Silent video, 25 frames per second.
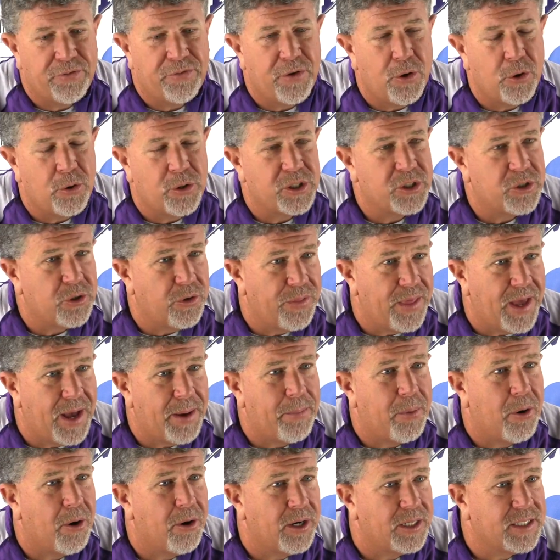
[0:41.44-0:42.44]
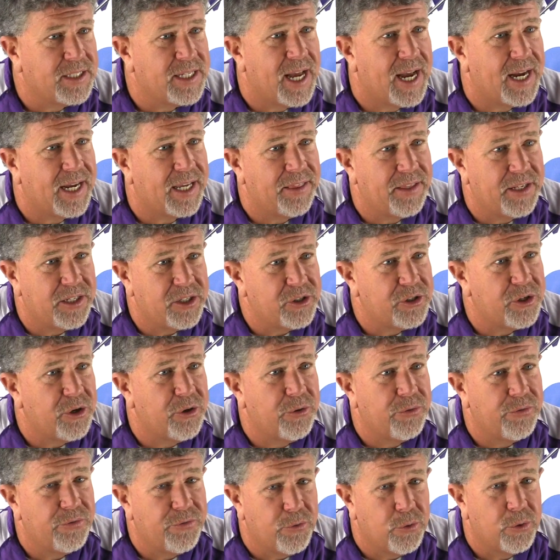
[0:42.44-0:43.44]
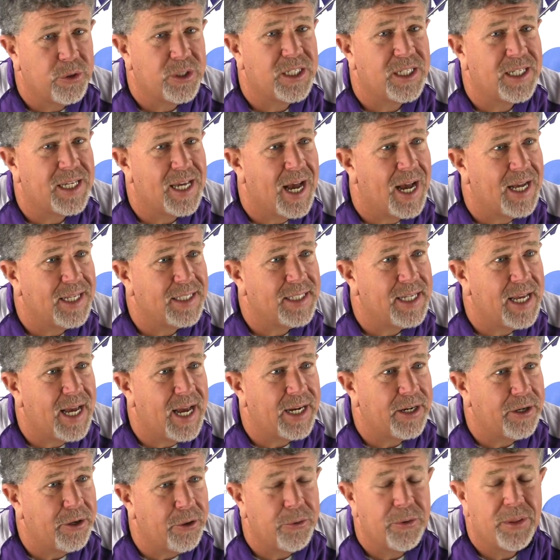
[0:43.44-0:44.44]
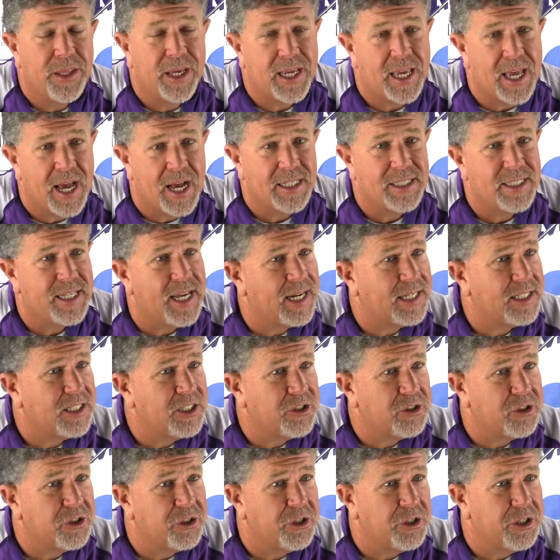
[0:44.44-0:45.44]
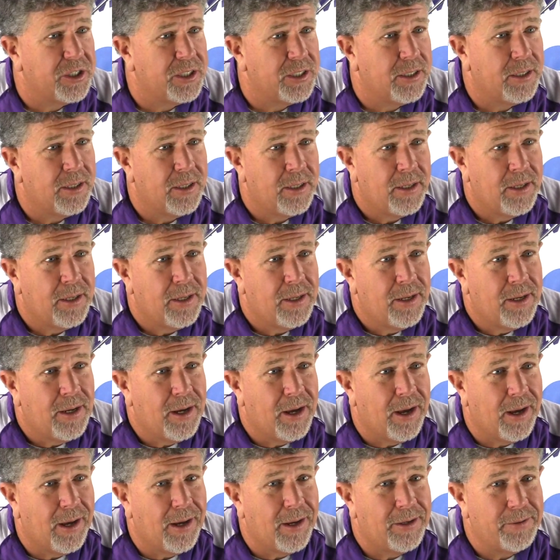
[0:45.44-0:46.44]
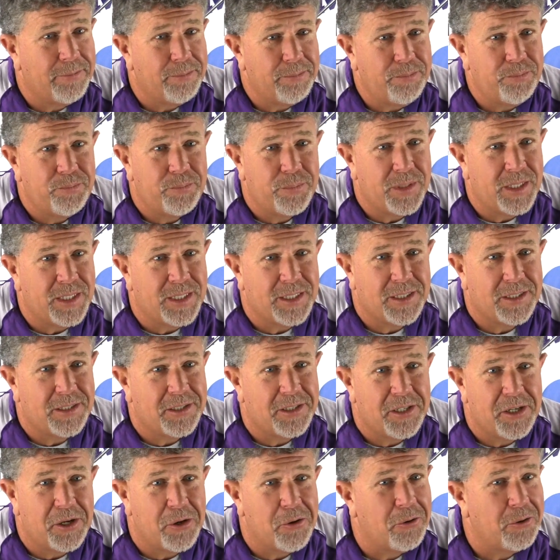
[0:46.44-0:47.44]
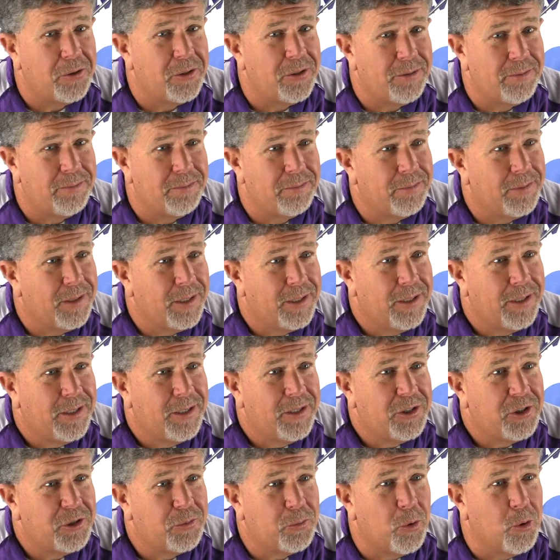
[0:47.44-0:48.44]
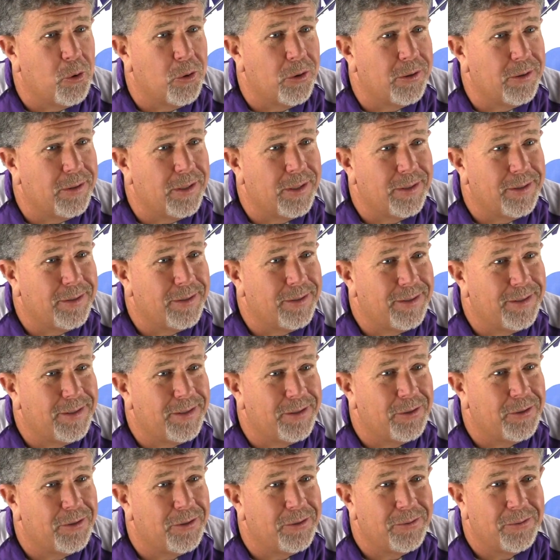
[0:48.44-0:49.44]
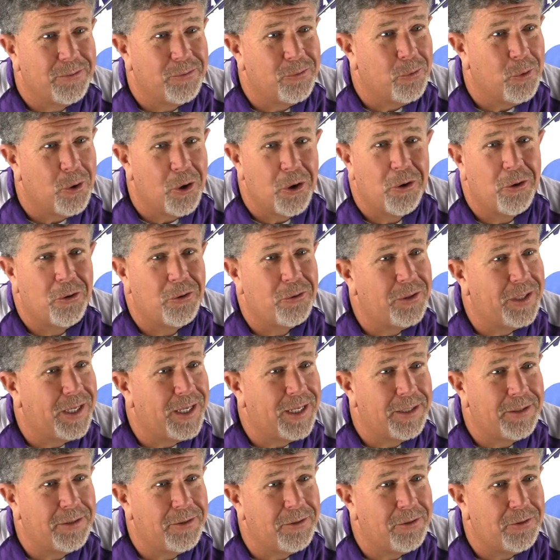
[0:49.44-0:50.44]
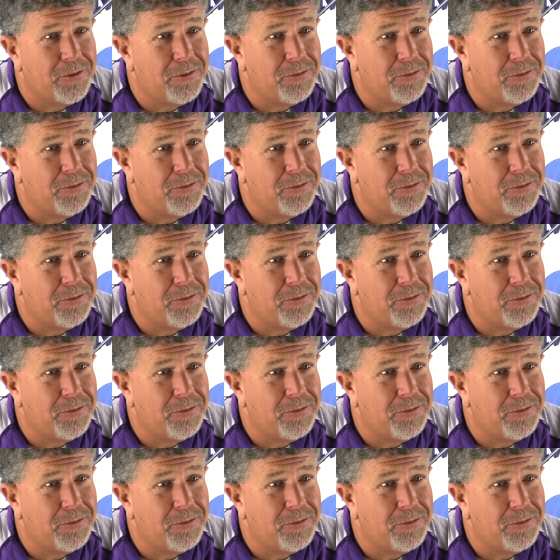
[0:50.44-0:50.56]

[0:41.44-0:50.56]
focus on that part, attacking in the zone, forcing contact, knowing that contact is good. It's the only sport in the world that